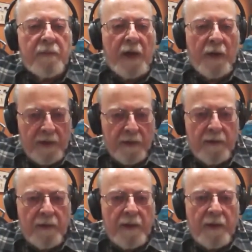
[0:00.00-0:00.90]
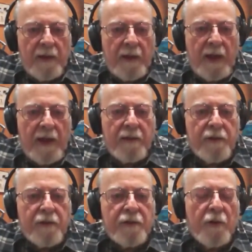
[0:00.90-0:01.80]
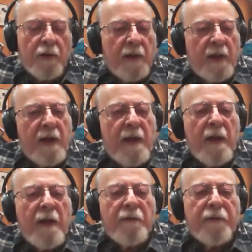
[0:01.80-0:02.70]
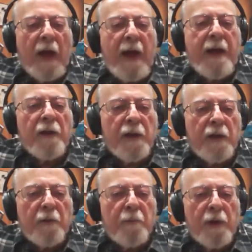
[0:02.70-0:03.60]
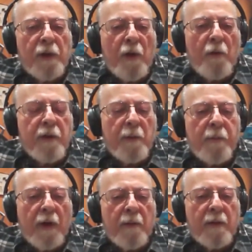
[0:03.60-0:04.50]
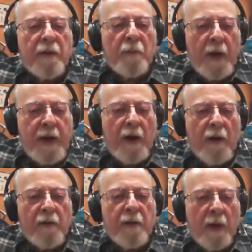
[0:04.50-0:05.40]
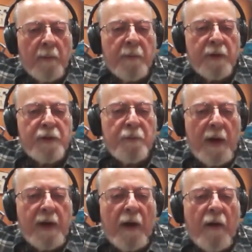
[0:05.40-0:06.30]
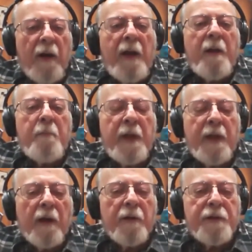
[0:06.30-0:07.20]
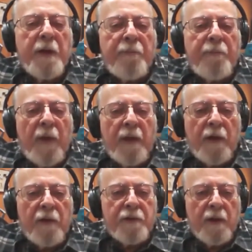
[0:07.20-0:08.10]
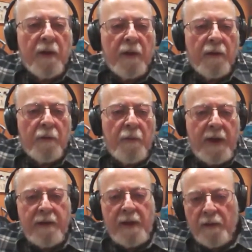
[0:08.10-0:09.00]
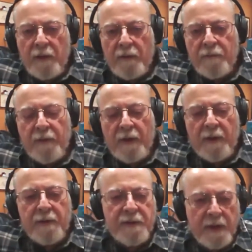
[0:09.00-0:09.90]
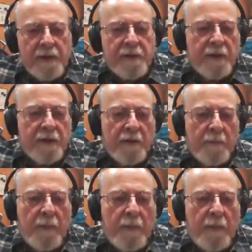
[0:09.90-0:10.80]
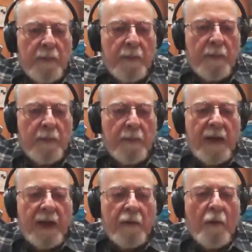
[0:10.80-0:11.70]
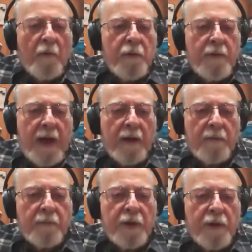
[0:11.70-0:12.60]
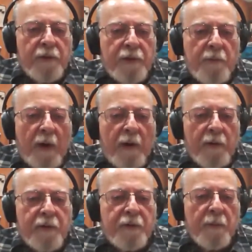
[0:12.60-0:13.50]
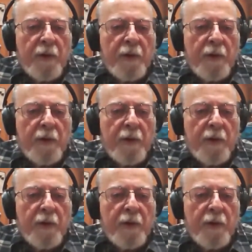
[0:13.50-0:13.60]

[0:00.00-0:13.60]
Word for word: area, and certainly flying a little below the radar, the public's radar, because there's a great deal of cynicism that, oh, you can't produce rare earths